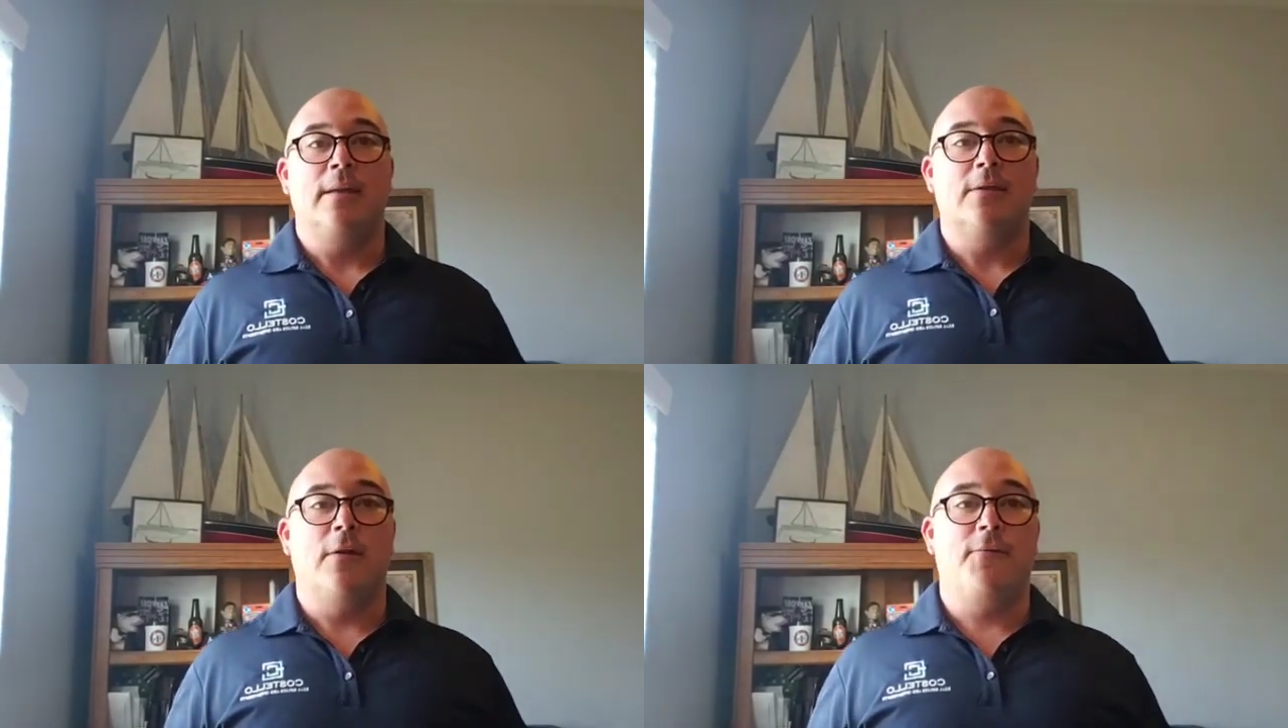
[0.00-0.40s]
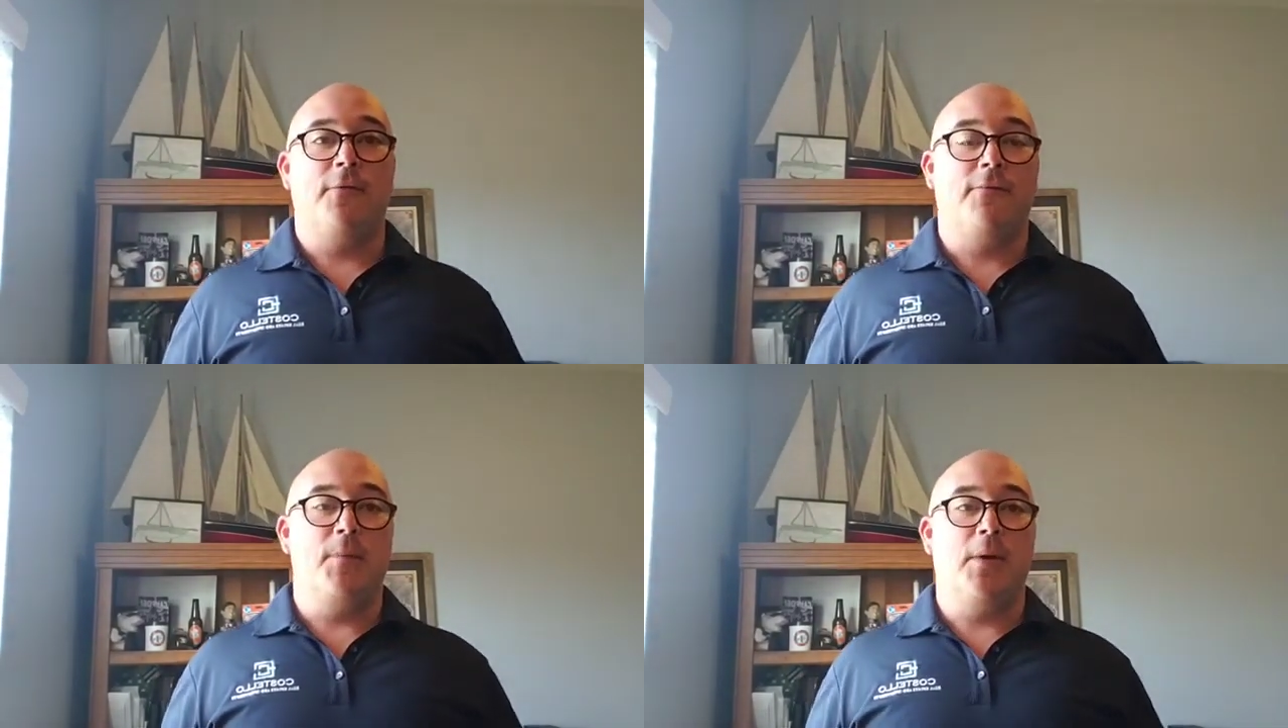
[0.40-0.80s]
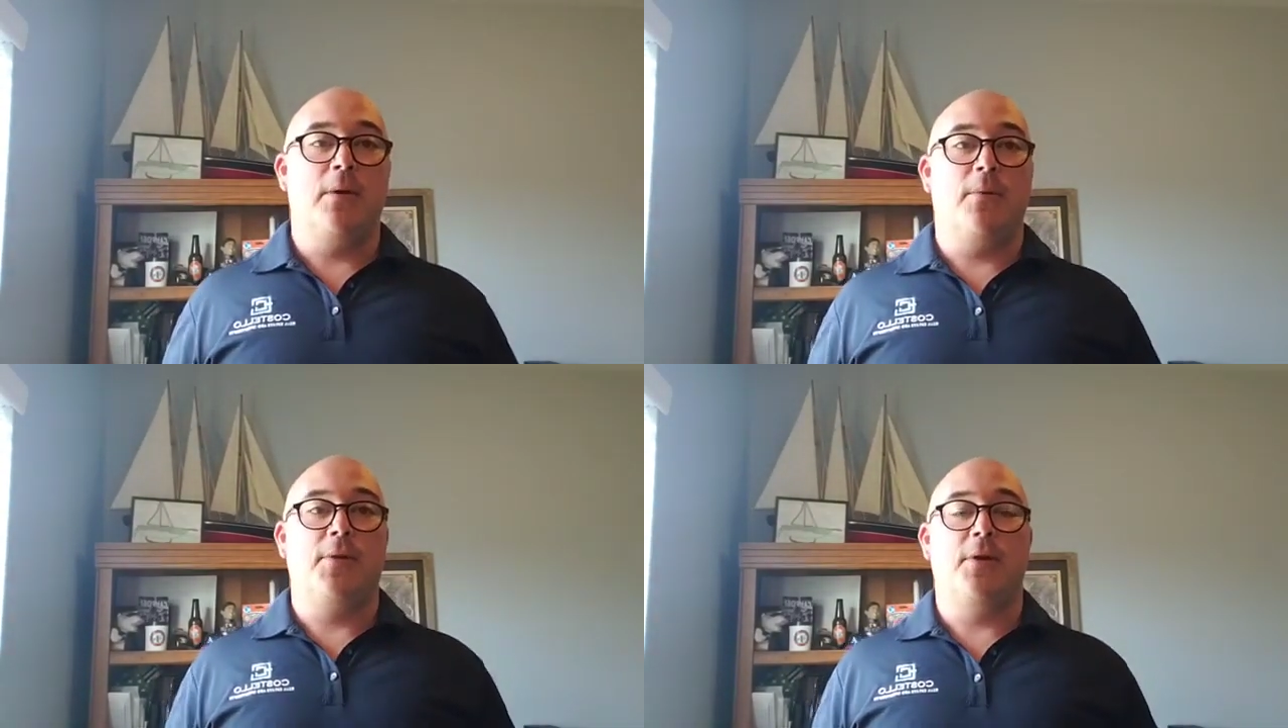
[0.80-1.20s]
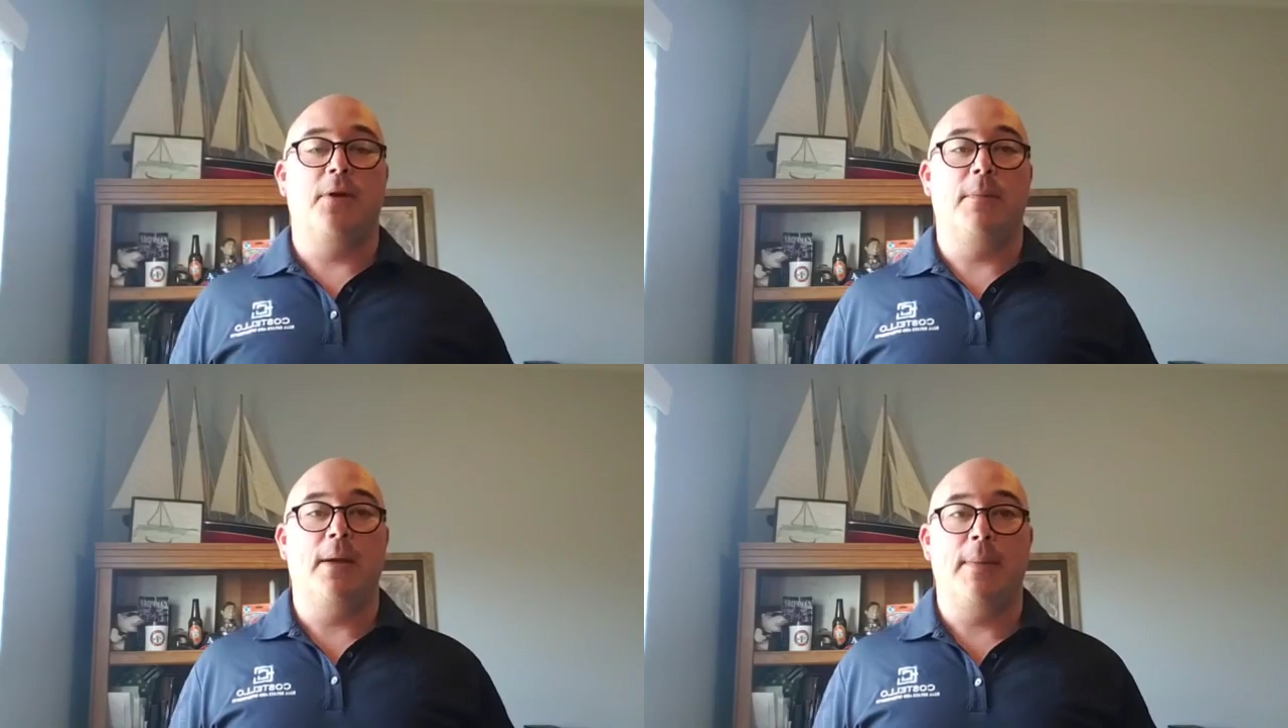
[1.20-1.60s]
So if you're familiar with her,
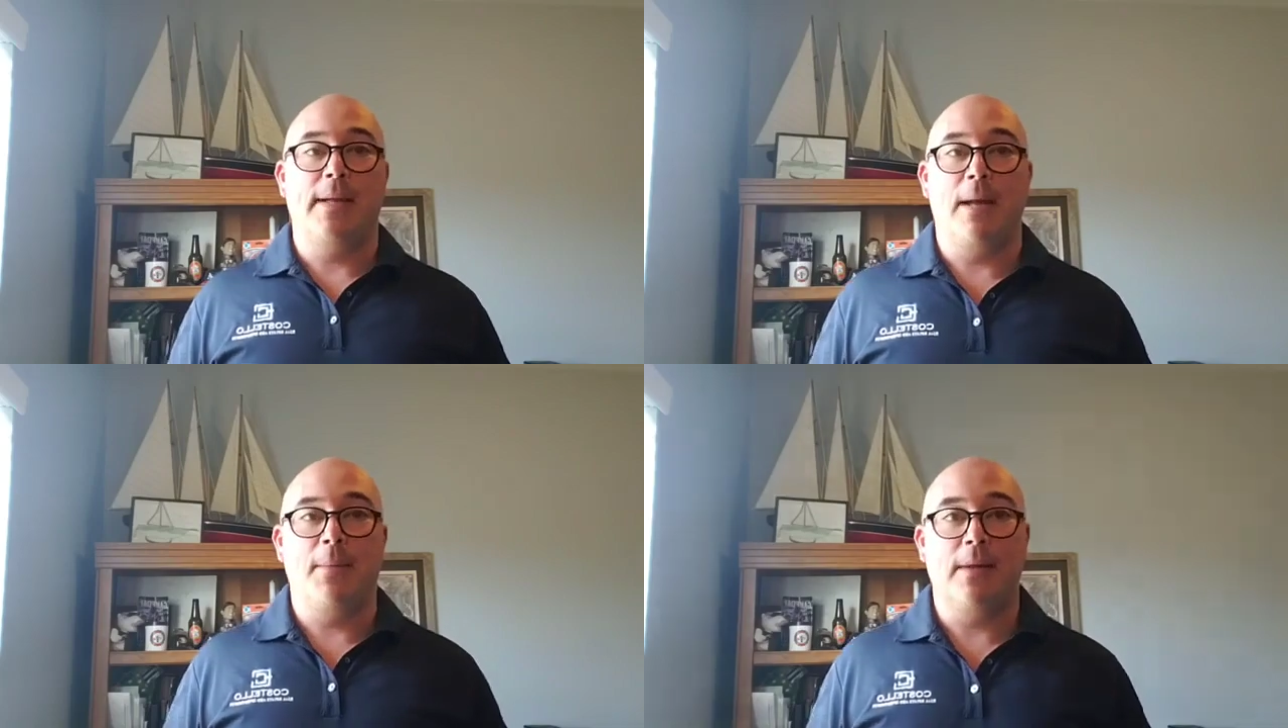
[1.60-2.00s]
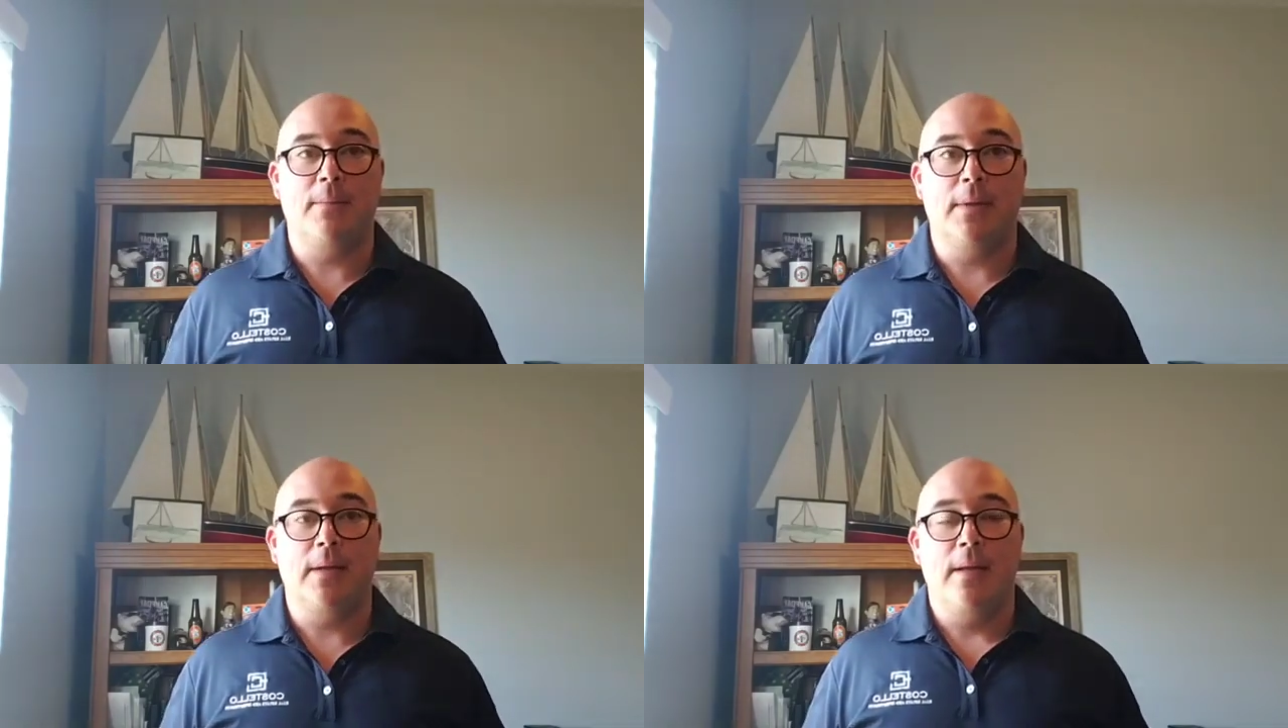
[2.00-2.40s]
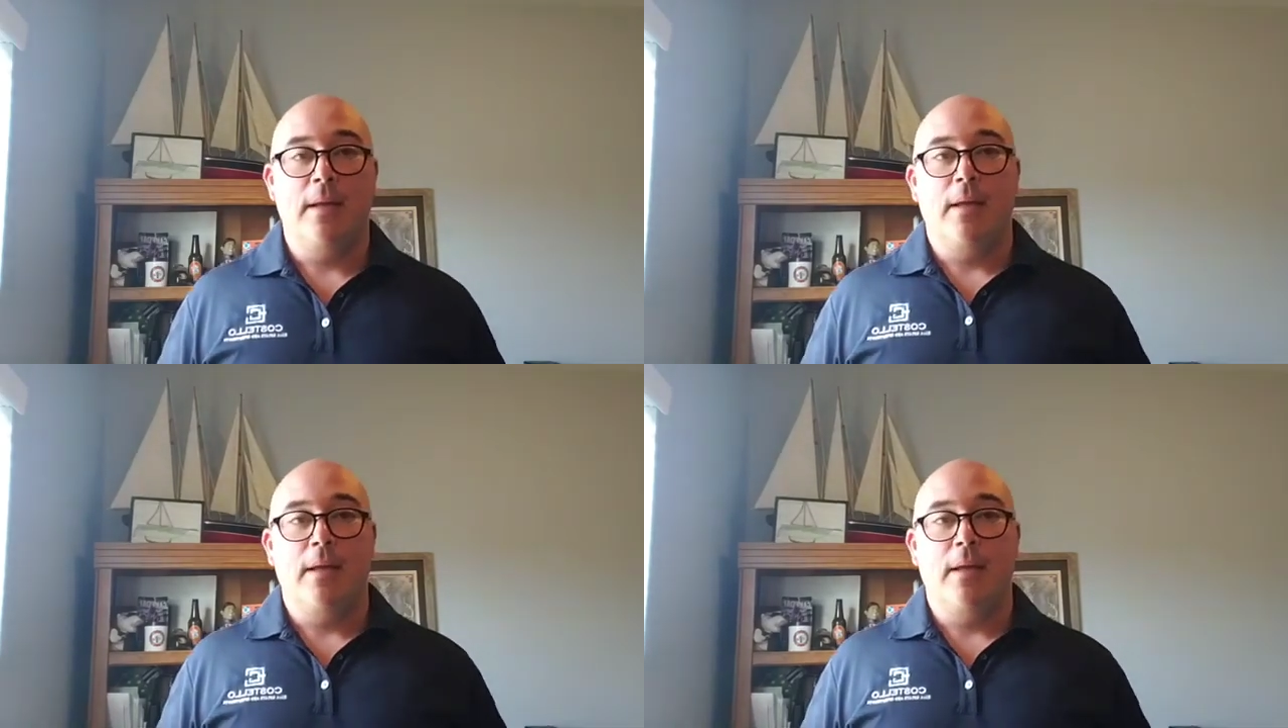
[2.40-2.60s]
you may or may not be, but